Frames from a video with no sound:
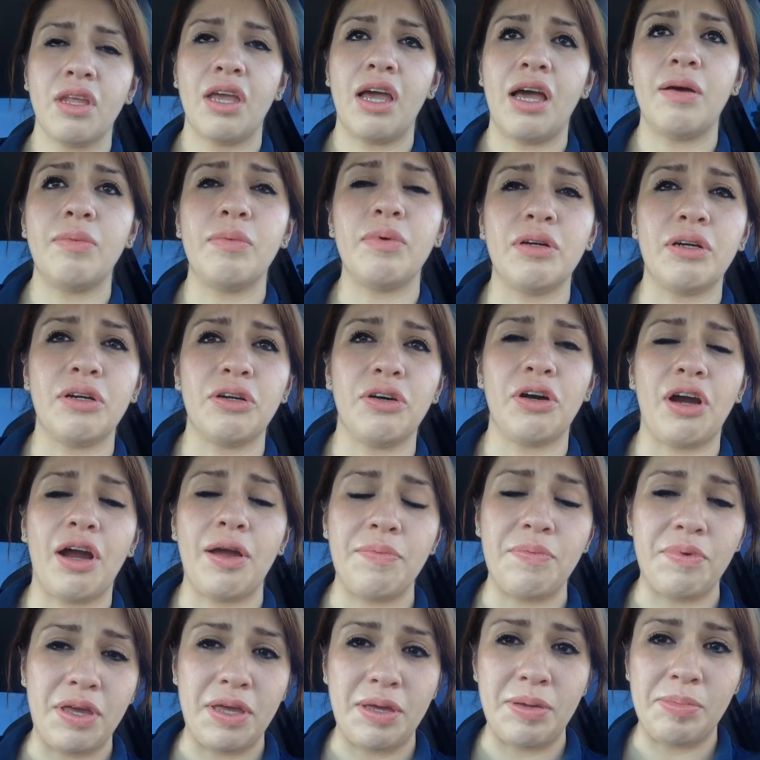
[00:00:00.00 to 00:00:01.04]
I'm a
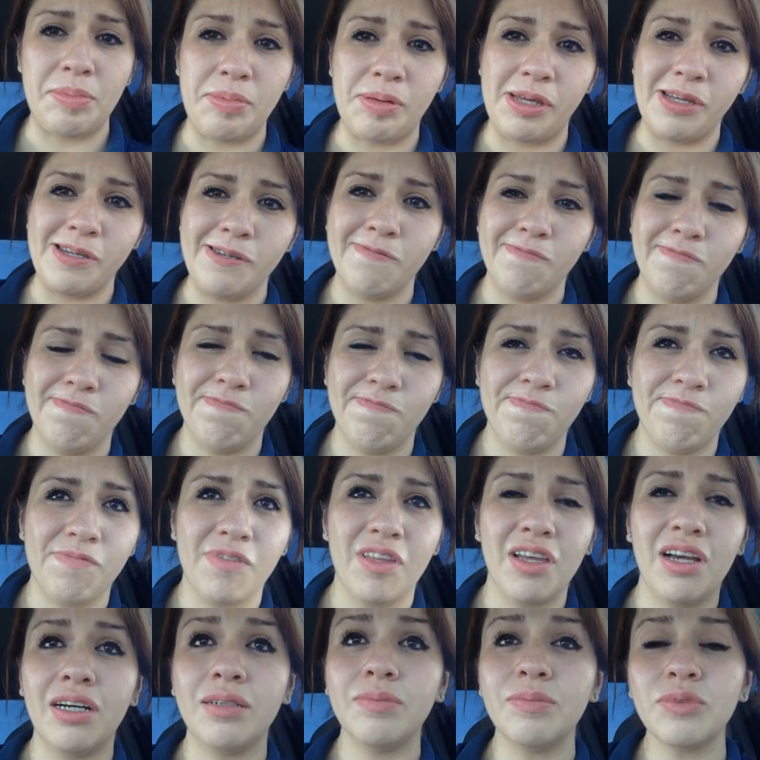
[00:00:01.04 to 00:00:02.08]
crybaby.
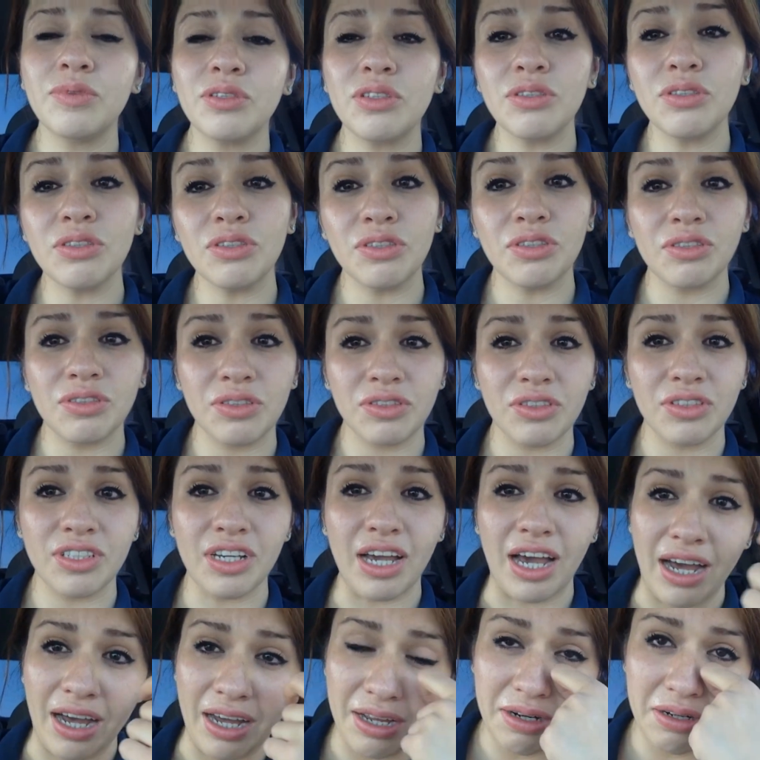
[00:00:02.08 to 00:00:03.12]
I'm just
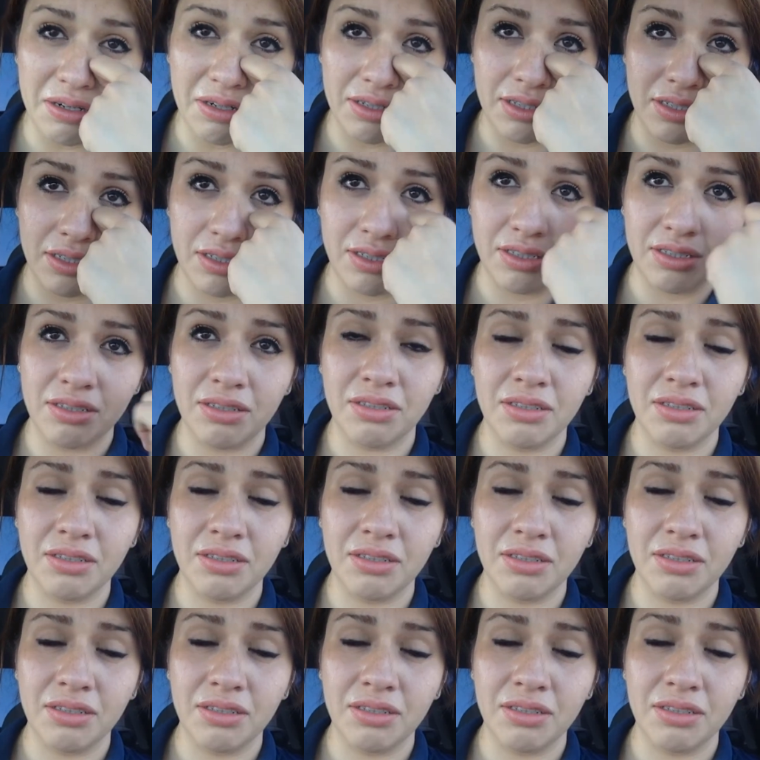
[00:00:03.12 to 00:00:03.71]
tired.